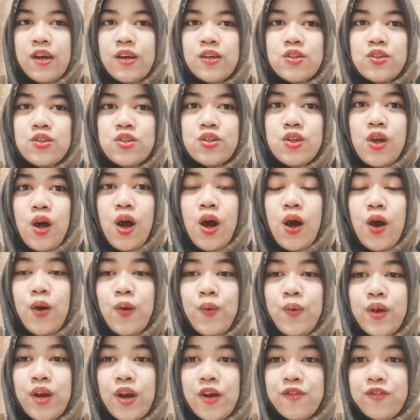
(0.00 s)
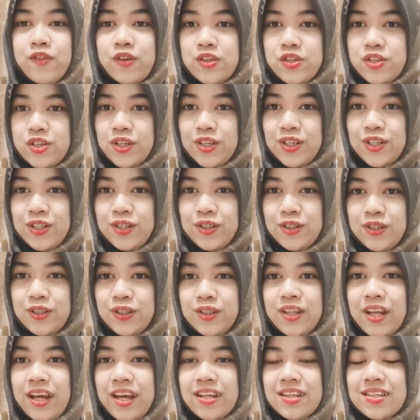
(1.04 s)
So, without further
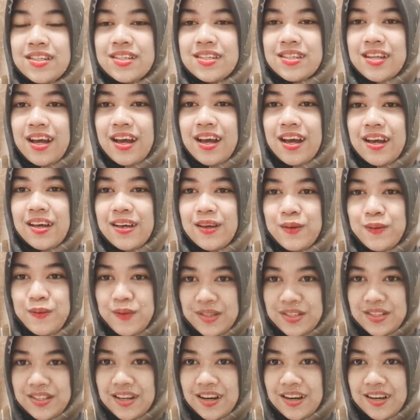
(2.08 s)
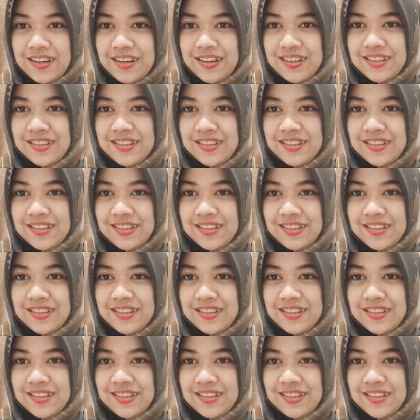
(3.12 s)
ado, let's we started.